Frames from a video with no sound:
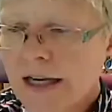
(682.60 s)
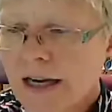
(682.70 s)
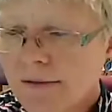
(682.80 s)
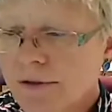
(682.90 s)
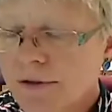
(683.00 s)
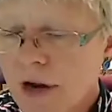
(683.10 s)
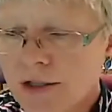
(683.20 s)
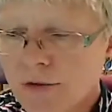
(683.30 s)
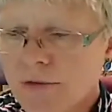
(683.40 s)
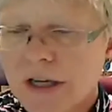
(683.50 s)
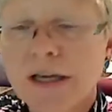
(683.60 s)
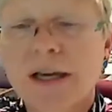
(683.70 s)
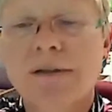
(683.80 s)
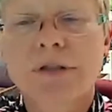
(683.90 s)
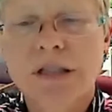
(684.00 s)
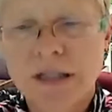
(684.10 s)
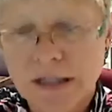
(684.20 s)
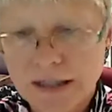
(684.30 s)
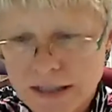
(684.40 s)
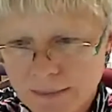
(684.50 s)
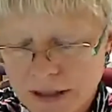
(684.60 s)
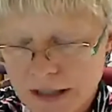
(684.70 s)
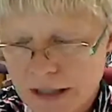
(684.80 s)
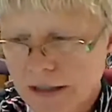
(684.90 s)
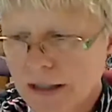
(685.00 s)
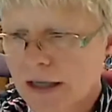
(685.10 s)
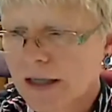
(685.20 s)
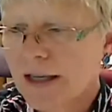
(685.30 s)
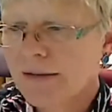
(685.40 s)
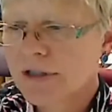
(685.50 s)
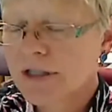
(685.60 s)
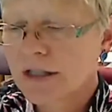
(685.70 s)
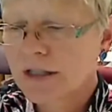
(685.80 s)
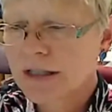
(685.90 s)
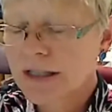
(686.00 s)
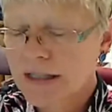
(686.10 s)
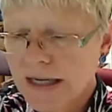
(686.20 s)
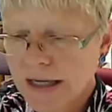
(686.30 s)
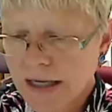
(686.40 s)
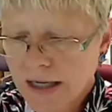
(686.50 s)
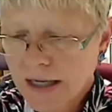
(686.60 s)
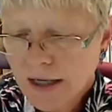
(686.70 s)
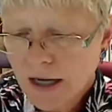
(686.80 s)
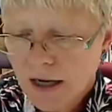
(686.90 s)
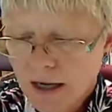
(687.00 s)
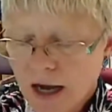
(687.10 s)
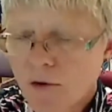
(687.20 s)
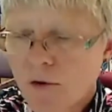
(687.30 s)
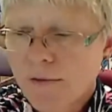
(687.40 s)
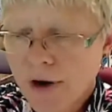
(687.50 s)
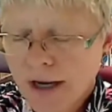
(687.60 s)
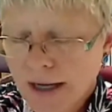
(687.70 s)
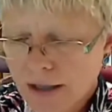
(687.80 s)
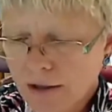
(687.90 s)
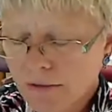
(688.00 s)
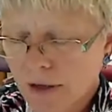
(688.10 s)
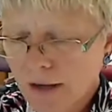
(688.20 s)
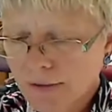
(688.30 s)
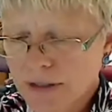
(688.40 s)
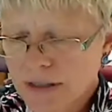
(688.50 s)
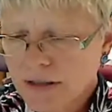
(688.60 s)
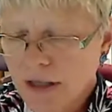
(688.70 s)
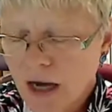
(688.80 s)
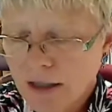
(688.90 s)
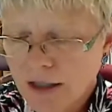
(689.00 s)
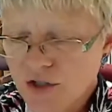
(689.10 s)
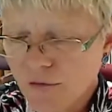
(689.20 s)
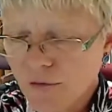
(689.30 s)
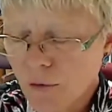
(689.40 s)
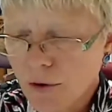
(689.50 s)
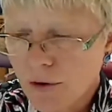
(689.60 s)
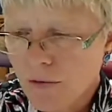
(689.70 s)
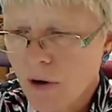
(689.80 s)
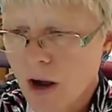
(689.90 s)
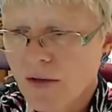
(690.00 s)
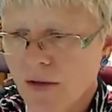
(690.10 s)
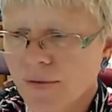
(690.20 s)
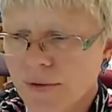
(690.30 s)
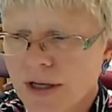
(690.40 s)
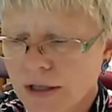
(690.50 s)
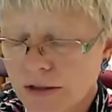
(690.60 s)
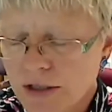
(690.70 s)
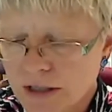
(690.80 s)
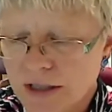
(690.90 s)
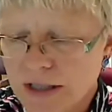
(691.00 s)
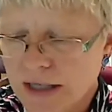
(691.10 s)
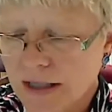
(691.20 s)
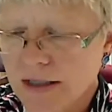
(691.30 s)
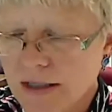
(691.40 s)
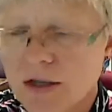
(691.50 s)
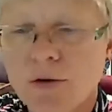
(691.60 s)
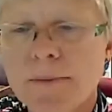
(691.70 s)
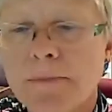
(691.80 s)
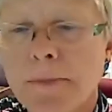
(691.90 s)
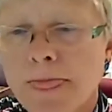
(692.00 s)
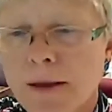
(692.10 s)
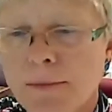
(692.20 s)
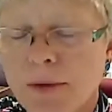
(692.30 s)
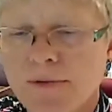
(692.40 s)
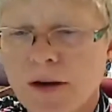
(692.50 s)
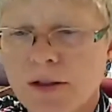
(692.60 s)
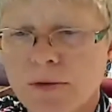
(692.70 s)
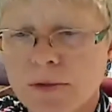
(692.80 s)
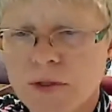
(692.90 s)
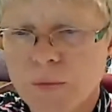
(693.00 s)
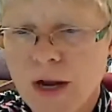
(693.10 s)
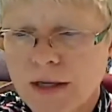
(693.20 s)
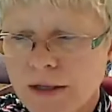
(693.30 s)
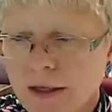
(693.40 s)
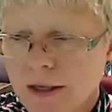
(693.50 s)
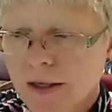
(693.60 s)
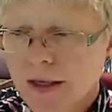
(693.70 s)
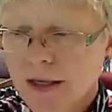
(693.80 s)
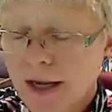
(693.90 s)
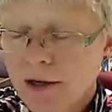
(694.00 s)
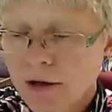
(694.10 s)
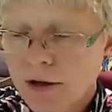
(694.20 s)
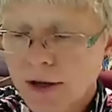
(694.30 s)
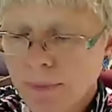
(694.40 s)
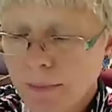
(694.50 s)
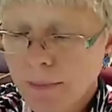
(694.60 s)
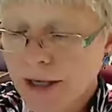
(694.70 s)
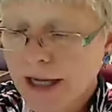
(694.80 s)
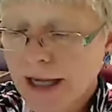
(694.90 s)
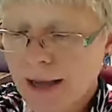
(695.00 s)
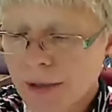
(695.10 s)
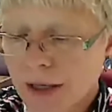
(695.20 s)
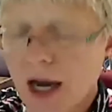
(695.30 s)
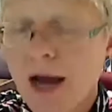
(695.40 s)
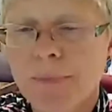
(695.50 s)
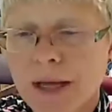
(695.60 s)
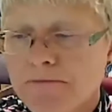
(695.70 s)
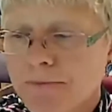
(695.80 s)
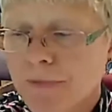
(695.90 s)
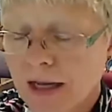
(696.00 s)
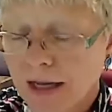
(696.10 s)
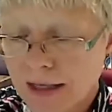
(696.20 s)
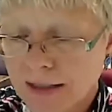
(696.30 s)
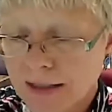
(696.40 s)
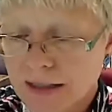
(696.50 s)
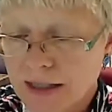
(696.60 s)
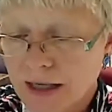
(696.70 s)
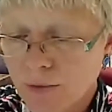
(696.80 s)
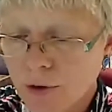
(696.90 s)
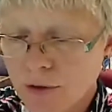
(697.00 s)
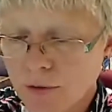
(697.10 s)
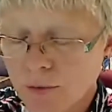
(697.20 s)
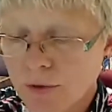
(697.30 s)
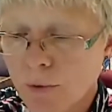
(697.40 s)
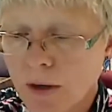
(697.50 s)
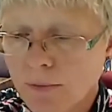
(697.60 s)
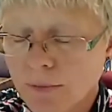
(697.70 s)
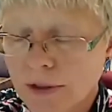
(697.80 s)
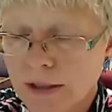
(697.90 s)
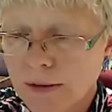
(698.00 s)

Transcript: he never. I don't think he ever did accept it, even to this day. However, I was in college for 3 years and decided to quit. That my father was right, and I called him up, and he came and got me. And I worked with what